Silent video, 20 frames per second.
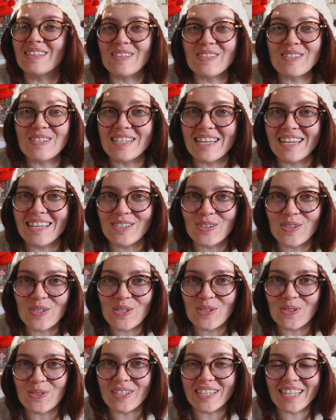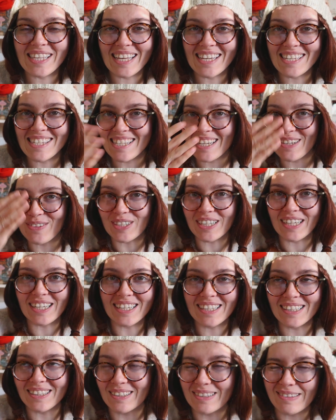today is also a really nice day. We're
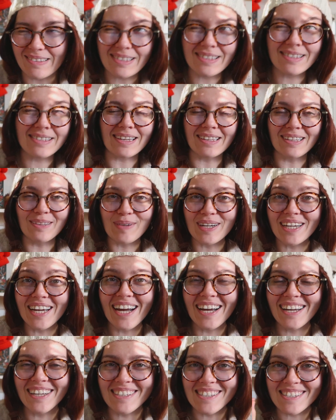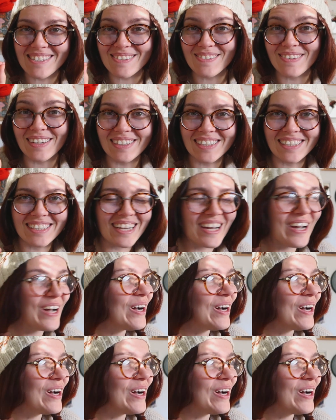getting a little sun in my eye. It's very